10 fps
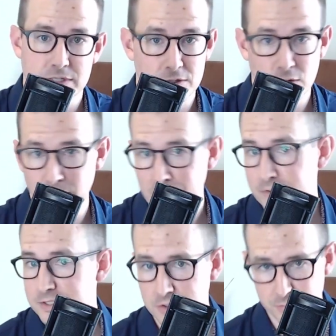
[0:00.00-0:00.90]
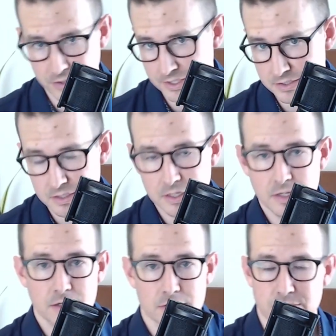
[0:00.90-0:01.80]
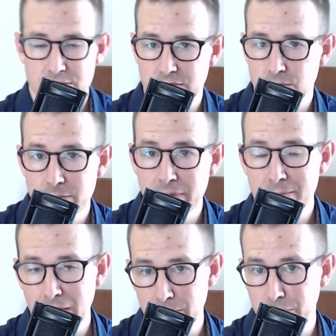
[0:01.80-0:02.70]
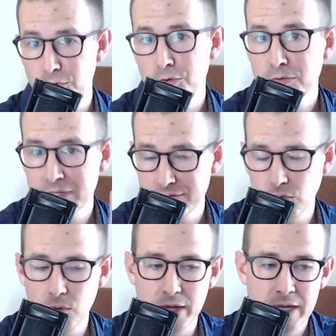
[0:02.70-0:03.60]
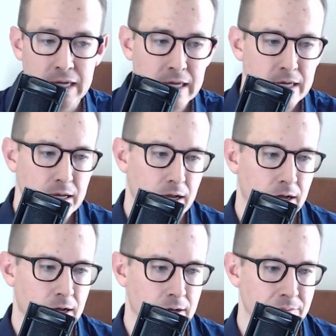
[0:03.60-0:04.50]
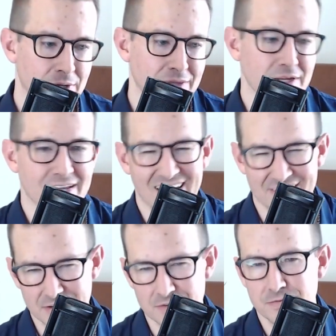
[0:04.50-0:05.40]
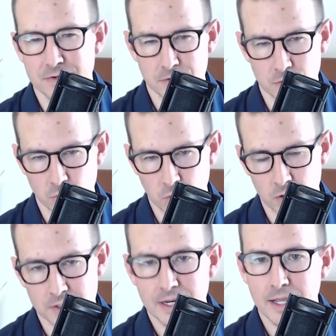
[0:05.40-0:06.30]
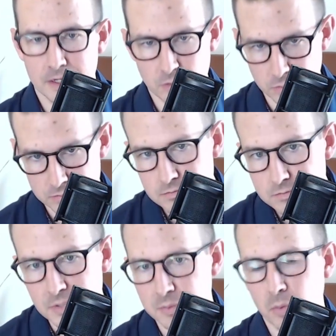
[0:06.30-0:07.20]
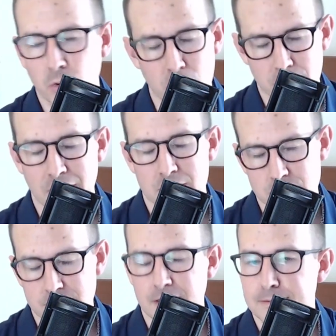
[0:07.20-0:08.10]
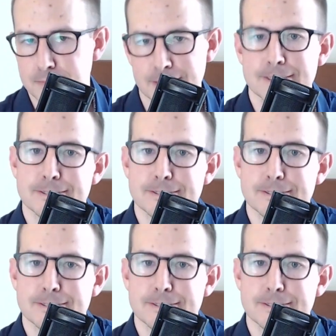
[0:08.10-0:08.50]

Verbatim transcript: I know my retail price terms of the rebate amount per giveaway, um, and then kind of configure your wallet and your minimum wallet balance with that in mind.